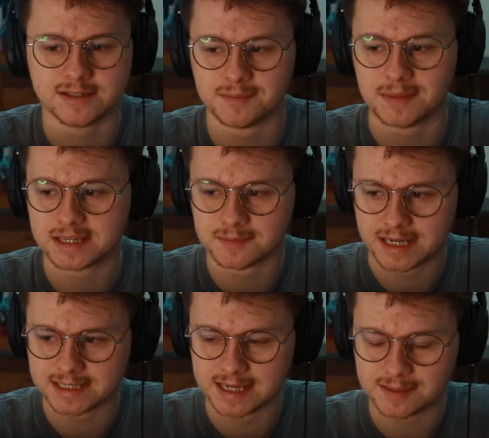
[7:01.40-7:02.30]
you can make your
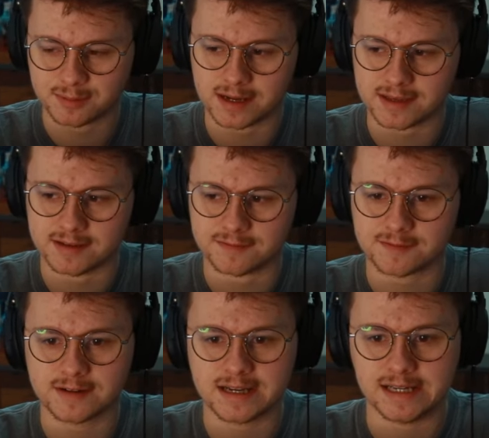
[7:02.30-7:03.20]
mind up whether
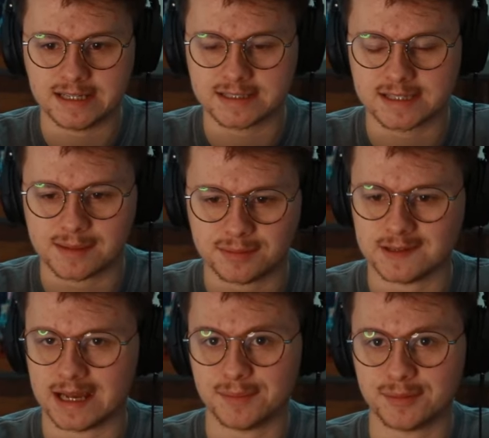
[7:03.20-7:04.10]
free sample
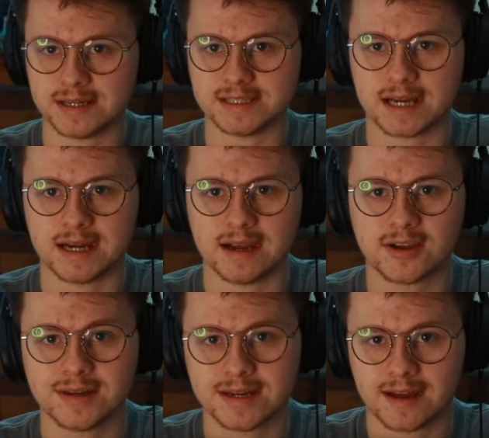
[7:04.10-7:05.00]
libraries are
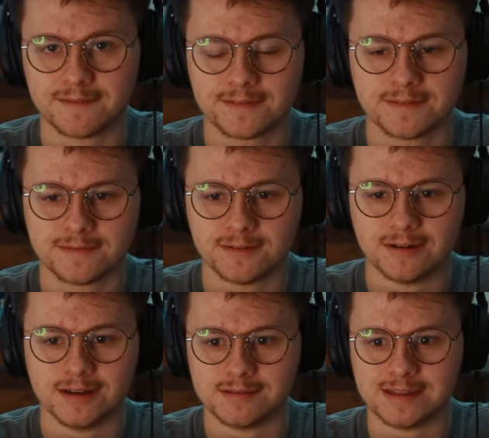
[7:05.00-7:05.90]
good enough
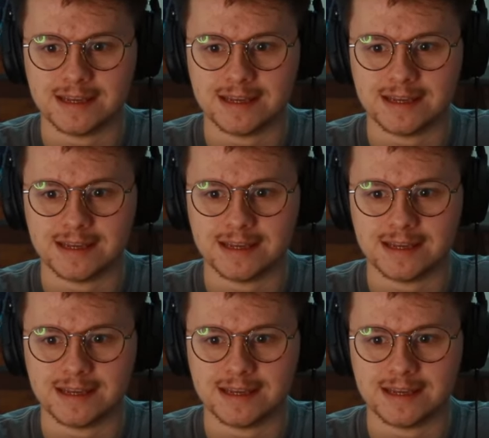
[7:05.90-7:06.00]
for the